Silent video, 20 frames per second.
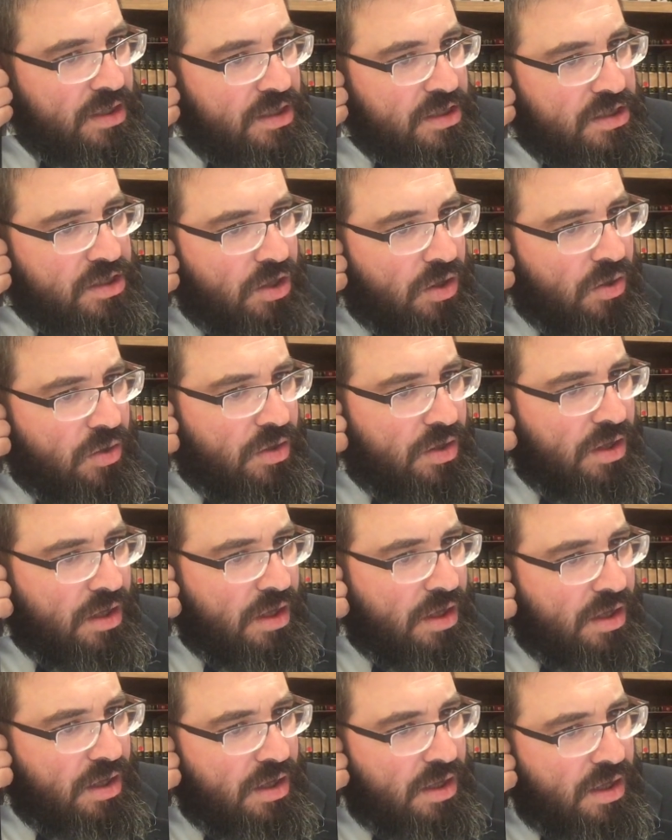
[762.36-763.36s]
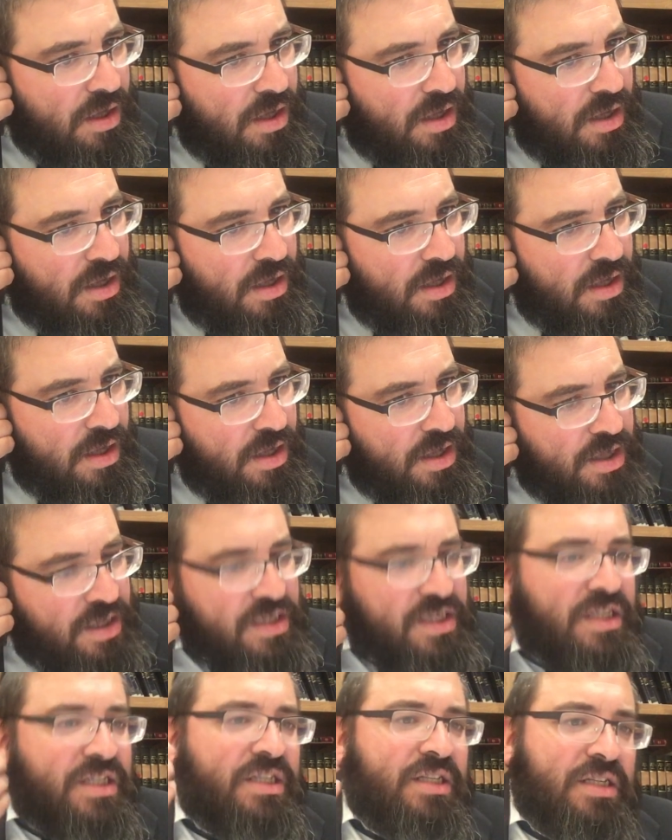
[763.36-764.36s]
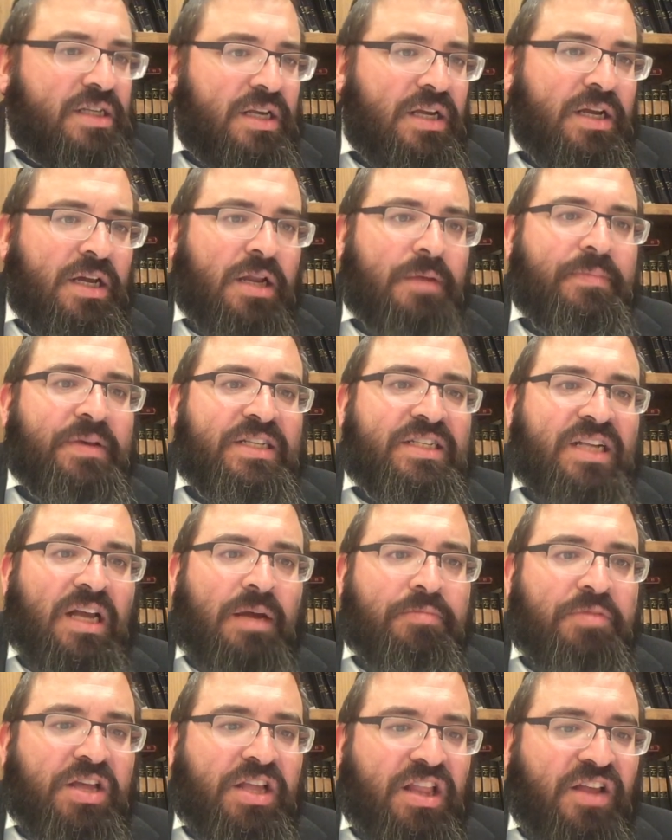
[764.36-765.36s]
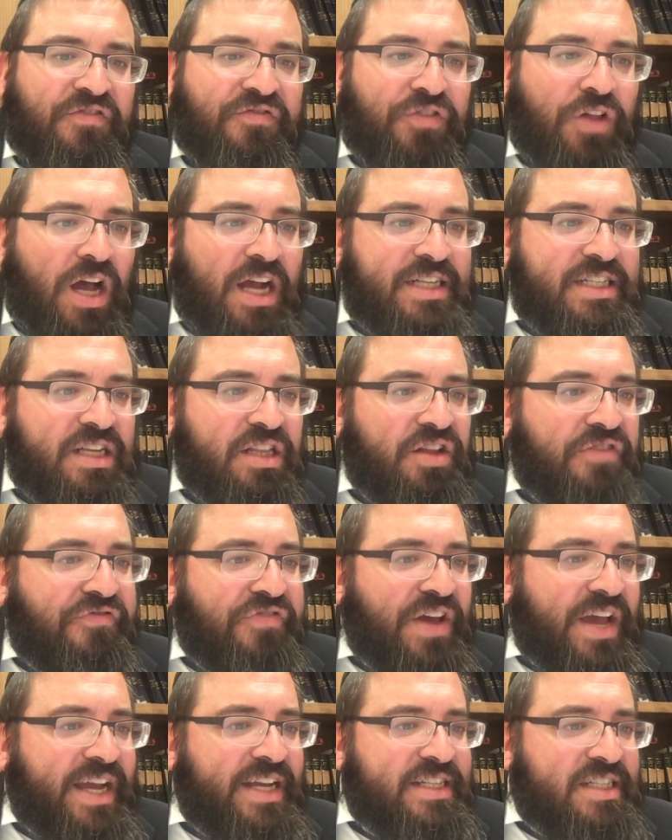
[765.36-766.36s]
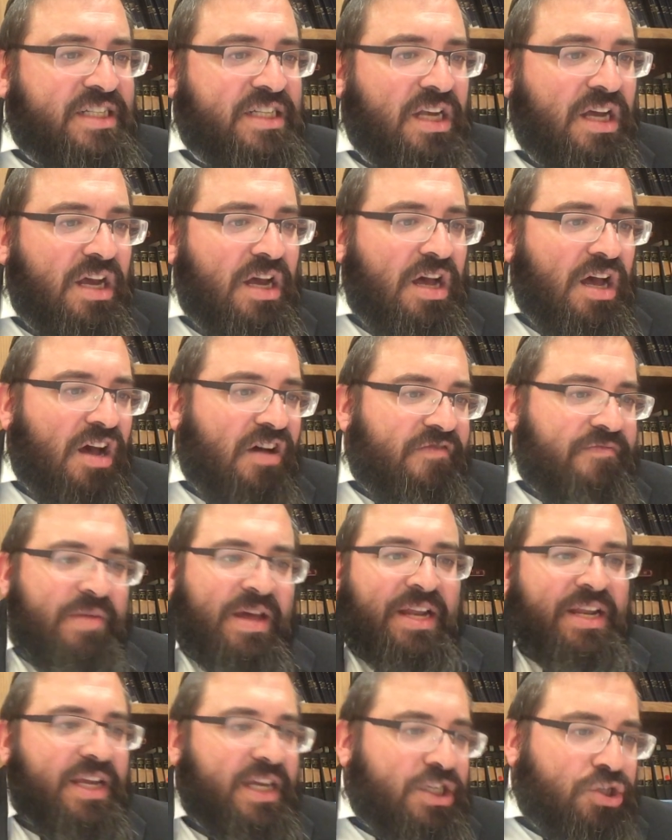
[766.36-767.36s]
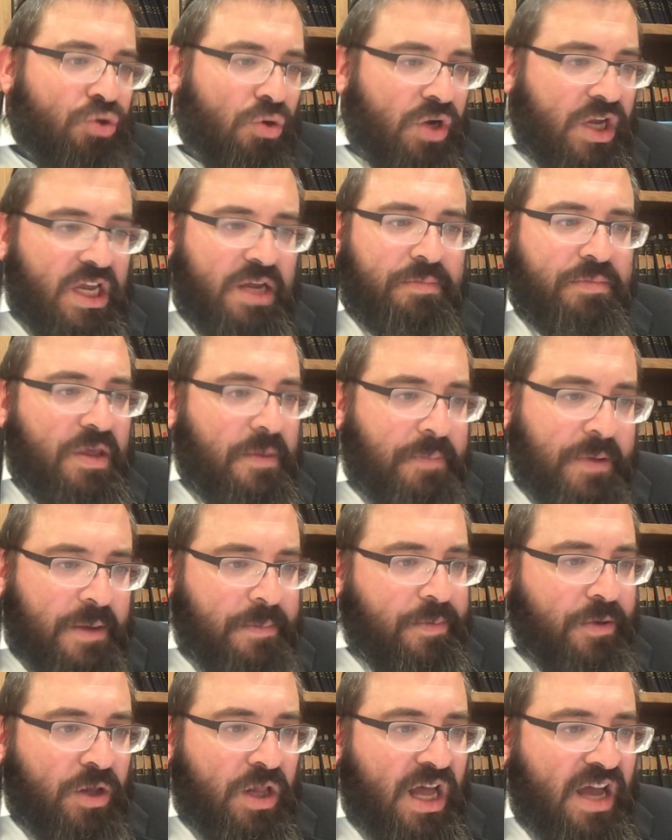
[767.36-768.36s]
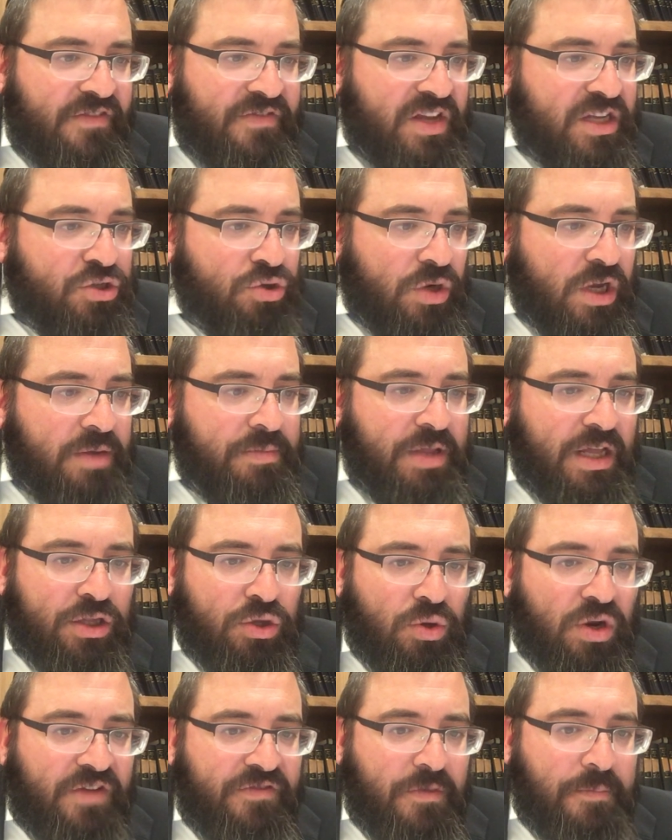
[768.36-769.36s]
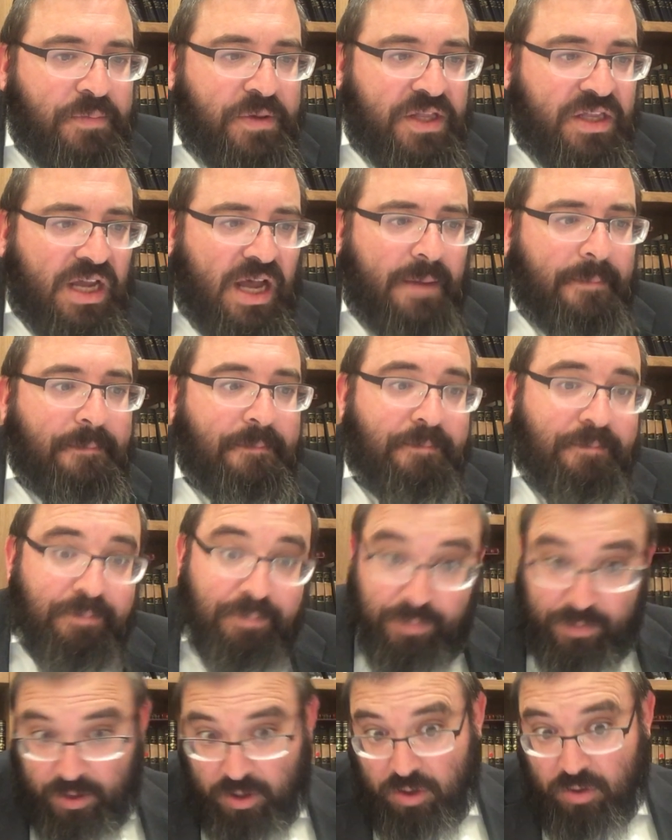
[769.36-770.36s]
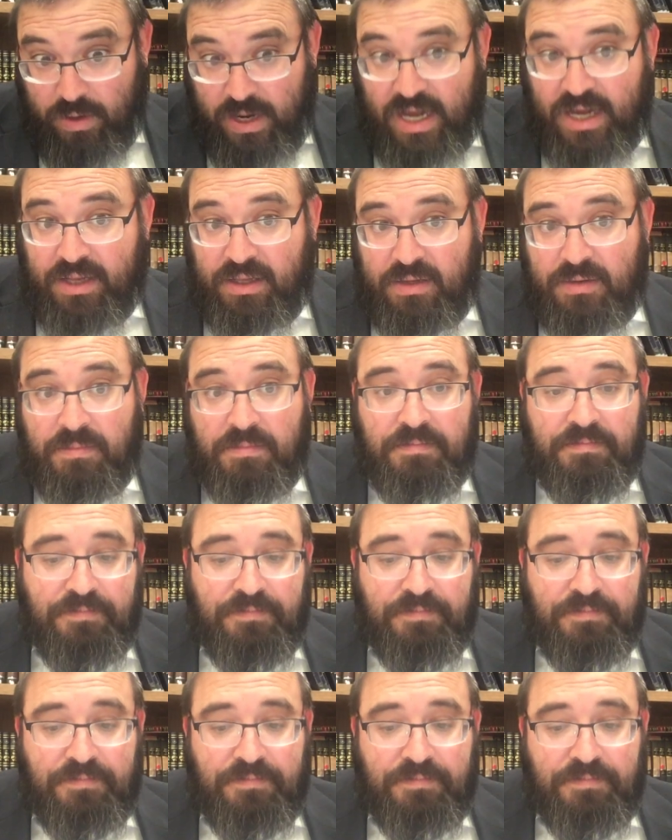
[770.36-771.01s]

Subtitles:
So this is going to be something that flies in the face of many etrogim, that people have etrogim that don't have a pitam, correct?